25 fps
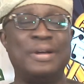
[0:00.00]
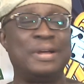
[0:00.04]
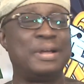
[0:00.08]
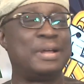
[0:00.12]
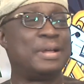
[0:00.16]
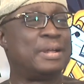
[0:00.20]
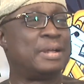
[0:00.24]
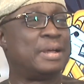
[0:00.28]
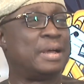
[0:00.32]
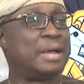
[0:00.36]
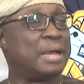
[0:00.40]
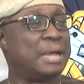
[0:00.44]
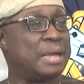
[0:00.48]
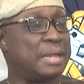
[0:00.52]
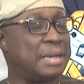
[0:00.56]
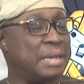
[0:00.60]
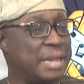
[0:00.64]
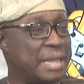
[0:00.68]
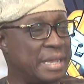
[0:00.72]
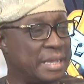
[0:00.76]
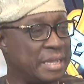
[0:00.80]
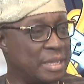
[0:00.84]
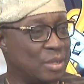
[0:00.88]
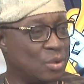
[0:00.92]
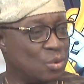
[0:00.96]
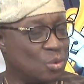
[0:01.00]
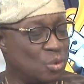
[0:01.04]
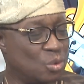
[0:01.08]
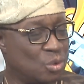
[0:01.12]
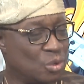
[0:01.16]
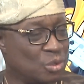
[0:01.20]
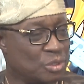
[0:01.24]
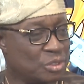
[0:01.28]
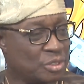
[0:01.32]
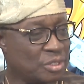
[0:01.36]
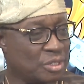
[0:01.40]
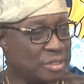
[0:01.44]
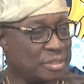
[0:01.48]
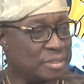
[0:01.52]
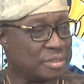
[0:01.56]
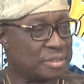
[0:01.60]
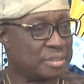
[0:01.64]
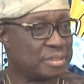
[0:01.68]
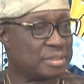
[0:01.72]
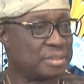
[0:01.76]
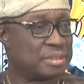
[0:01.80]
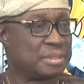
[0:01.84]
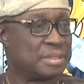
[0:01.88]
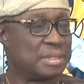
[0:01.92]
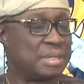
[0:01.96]
like a
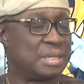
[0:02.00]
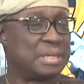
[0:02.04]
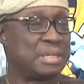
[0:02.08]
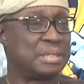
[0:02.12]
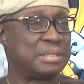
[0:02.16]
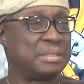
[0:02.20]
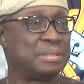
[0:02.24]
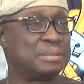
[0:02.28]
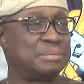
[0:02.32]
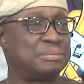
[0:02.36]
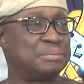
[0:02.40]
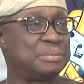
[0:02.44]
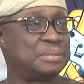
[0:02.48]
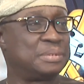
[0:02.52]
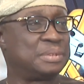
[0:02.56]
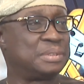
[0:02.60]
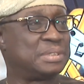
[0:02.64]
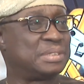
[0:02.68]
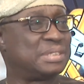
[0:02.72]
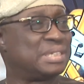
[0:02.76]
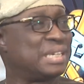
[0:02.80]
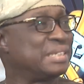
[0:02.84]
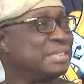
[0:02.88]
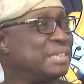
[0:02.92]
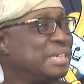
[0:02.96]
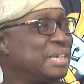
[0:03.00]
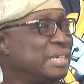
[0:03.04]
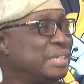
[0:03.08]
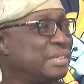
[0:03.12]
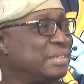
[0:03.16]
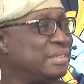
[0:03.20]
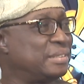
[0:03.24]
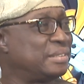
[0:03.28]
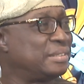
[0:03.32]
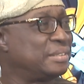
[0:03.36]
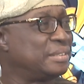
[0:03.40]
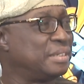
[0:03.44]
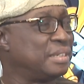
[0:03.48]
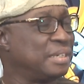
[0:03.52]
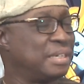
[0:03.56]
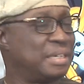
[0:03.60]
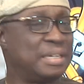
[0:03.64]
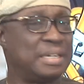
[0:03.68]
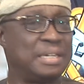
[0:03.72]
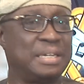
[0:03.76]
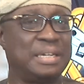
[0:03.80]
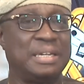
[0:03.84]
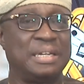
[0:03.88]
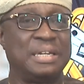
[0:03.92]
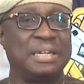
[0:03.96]
colossus. Started
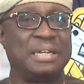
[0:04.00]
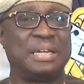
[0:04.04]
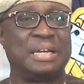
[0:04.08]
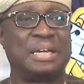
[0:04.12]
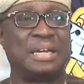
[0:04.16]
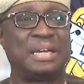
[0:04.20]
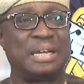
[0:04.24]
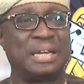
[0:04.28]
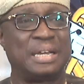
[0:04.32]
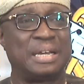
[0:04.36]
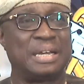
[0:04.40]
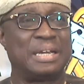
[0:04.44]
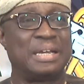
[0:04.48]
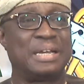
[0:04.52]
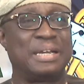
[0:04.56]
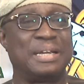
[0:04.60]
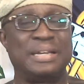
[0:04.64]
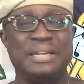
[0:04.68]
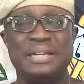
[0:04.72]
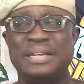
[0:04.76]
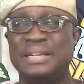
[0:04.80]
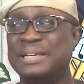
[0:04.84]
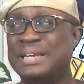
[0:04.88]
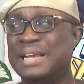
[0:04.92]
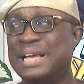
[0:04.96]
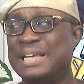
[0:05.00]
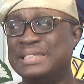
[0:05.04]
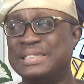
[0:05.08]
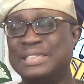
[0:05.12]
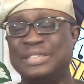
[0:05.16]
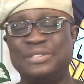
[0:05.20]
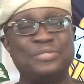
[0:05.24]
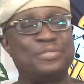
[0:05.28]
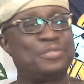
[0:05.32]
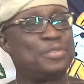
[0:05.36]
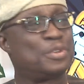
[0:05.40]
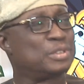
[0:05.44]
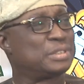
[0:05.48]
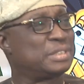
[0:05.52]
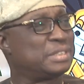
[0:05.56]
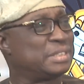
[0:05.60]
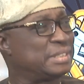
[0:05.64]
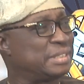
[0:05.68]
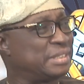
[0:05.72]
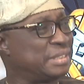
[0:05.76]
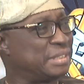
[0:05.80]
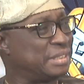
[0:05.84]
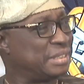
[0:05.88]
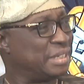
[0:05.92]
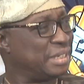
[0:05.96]
in
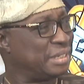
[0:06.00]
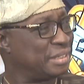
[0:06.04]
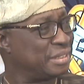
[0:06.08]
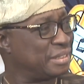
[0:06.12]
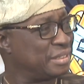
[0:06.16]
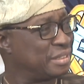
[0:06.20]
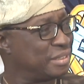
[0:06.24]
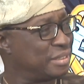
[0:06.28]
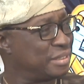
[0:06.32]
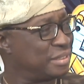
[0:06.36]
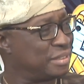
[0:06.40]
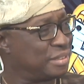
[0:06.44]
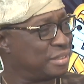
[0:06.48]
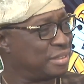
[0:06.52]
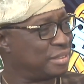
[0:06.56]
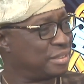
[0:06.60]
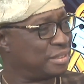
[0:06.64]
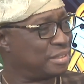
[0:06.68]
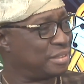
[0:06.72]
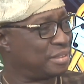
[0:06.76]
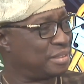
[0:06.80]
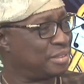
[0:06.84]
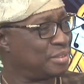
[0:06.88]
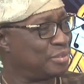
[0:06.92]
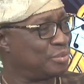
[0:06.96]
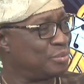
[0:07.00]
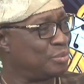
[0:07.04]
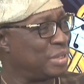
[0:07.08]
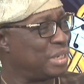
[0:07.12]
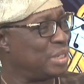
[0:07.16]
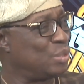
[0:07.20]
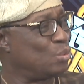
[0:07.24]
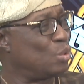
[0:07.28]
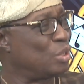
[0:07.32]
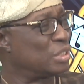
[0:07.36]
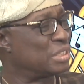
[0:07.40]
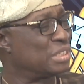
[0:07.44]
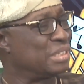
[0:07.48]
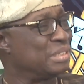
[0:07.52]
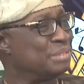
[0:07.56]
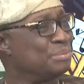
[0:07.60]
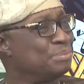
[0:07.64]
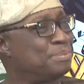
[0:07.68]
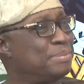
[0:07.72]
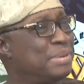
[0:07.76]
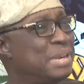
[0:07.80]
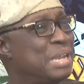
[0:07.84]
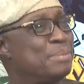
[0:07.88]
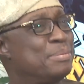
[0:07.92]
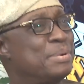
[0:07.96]
1946 when he was in
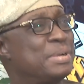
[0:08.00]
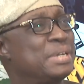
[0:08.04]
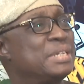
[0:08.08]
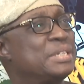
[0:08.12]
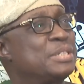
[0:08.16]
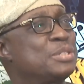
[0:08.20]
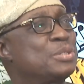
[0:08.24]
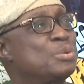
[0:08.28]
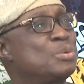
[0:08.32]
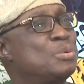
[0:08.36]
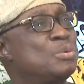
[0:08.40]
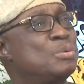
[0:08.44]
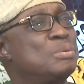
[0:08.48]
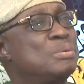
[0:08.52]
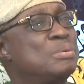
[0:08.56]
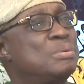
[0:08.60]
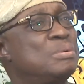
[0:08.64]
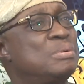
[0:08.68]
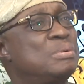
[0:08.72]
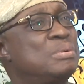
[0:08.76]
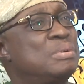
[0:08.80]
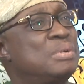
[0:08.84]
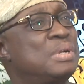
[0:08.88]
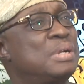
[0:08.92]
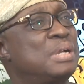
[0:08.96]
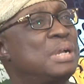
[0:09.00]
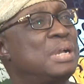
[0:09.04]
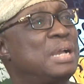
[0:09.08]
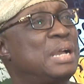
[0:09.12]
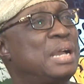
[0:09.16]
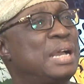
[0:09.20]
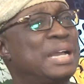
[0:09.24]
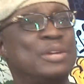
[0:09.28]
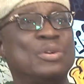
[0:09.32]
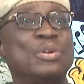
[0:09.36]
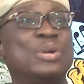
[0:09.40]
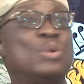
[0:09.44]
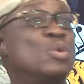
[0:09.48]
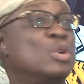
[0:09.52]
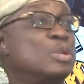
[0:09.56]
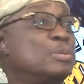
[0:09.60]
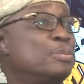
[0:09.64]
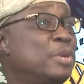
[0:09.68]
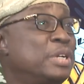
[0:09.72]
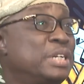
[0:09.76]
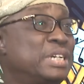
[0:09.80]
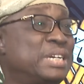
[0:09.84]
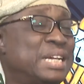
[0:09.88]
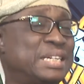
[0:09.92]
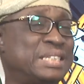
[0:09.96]
primary school. I know he was
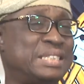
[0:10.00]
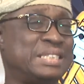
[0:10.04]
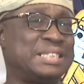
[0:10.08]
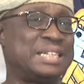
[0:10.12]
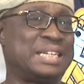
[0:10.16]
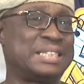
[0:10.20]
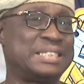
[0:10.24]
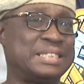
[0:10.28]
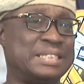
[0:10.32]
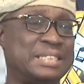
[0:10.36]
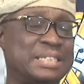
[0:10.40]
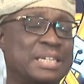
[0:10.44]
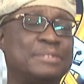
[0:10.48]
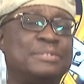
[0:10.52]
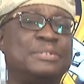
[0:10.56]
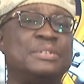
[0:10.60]
born in 1937.